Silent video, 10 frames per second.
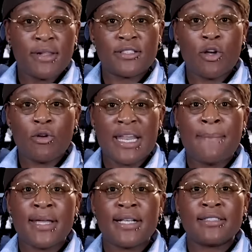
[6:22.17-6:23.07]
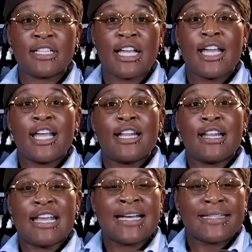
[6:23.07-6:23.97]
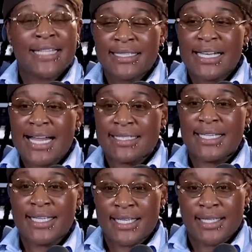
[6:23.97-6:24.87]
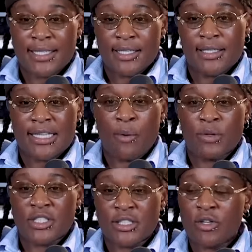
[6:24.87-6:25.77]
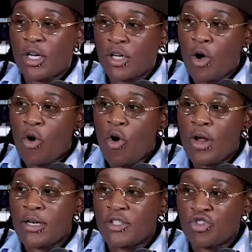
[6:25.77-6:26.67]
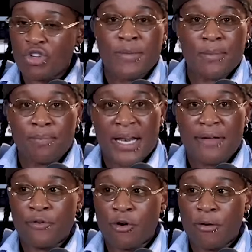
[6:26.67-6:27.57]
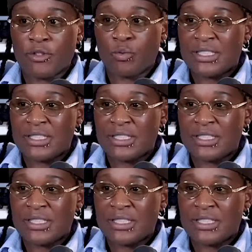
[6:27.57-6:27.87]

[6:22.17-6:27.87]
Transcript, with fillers: So that means anything that I did that was just gonna go on streaming platforms